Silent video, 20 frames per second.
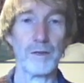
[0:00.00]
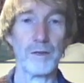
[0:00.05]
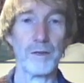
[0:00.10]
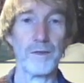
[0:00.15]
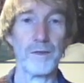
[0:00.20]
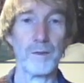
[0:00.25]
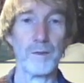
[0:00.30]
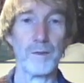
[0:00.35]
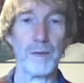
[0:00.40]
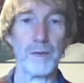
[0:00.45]

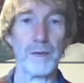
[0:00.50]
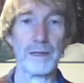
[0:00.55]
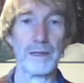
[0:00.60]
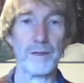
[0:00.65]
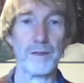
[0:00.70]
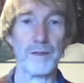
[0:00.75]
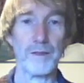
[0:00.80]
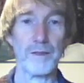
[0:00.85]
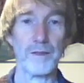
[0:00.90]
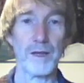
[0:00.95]
his
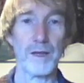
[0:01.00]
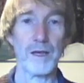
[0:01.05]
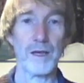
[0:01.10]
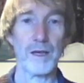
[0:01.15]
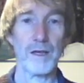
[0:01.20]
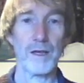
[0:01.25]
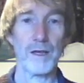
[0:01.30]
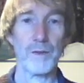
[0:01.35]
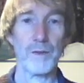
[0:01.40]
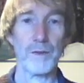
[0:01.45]
bagless
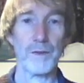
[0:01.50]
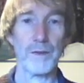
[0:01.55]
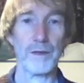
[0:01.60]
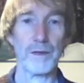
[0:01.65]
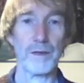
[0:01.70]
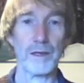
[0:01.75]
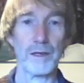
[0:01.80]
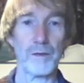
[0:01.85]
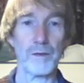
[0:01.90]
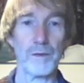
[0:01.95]

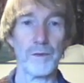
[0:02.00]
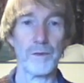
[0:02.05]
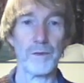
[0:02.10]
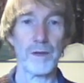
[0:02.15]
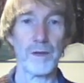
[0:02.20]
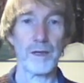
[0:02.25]
cyclones,